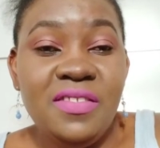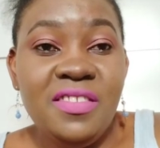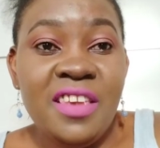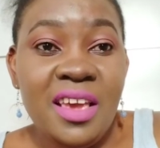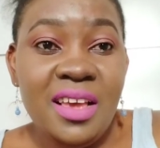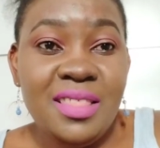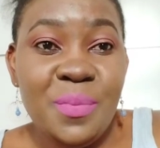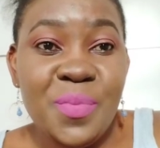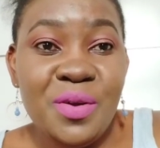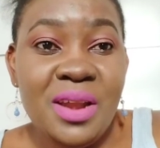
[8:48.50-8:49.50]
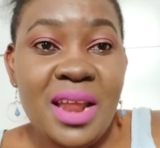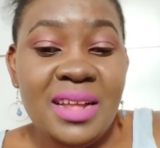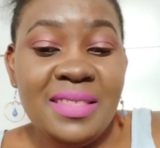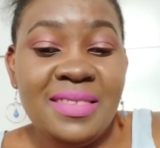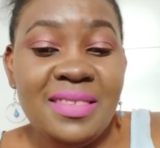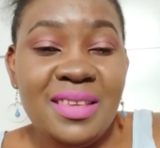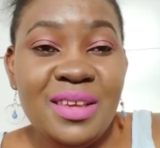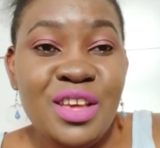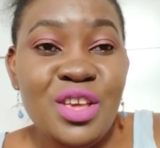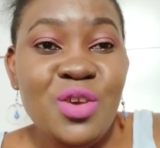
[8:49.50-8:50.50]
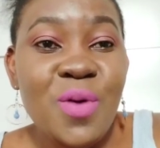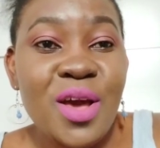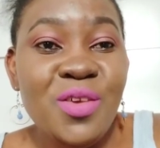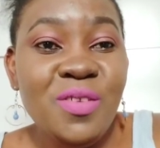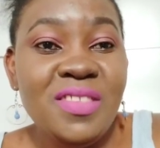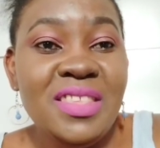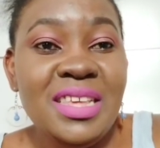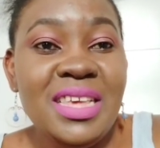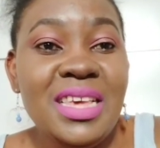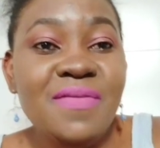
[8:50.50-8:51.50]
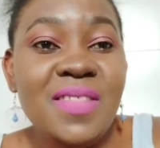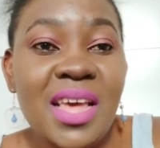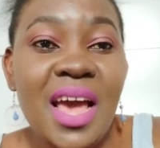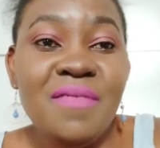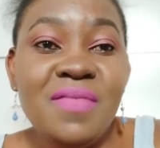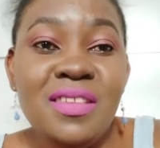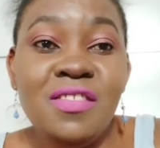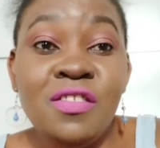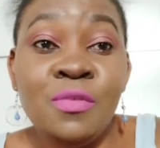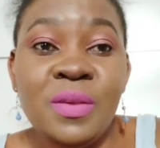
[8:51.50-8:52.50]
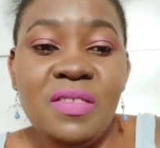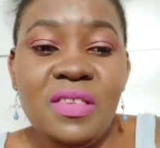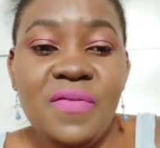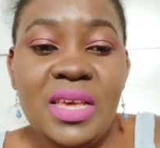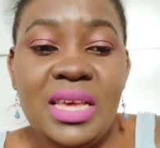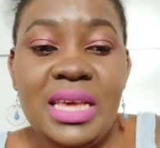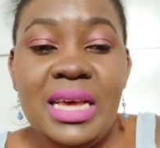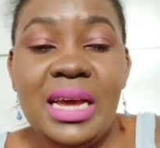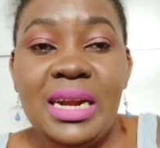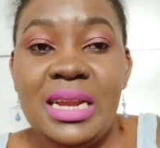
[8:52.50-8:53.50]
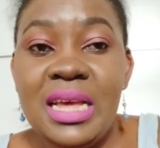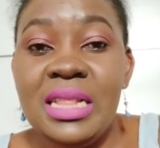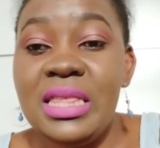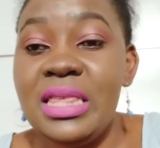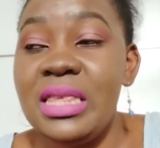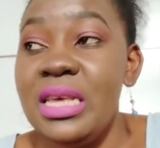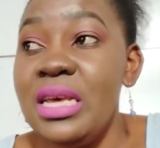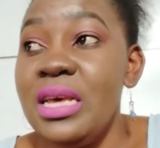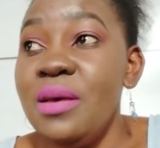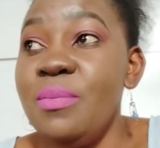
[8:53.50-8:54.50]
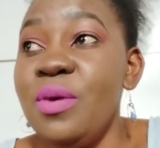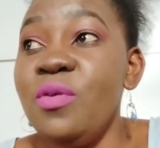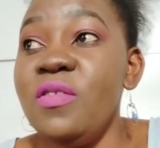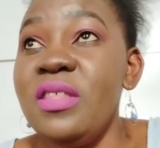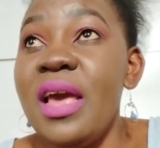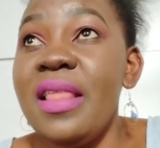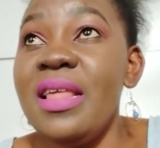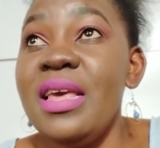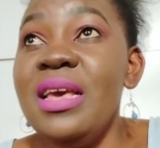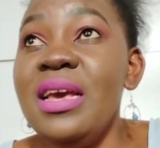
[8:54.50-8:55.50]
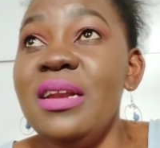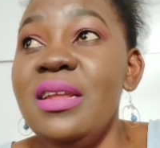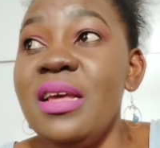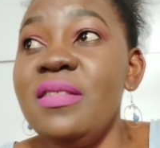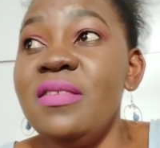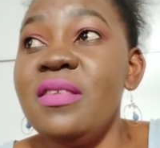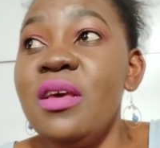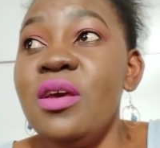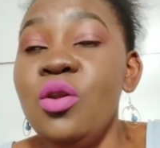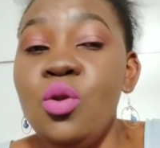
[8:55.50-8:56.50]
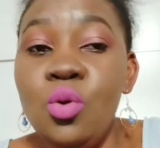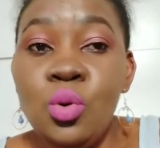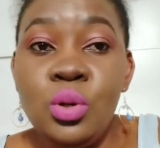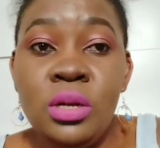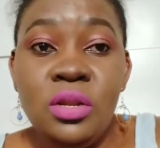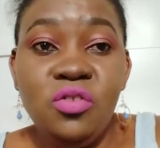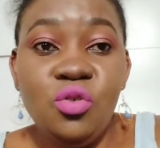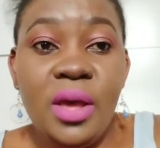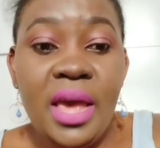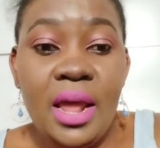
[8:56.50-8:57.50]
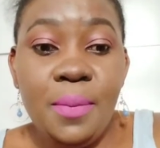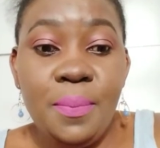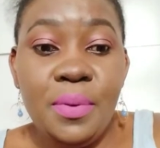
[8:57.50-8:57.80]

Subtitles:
check the products you are using if they have these specific ingredients, because they are the ingredients known to help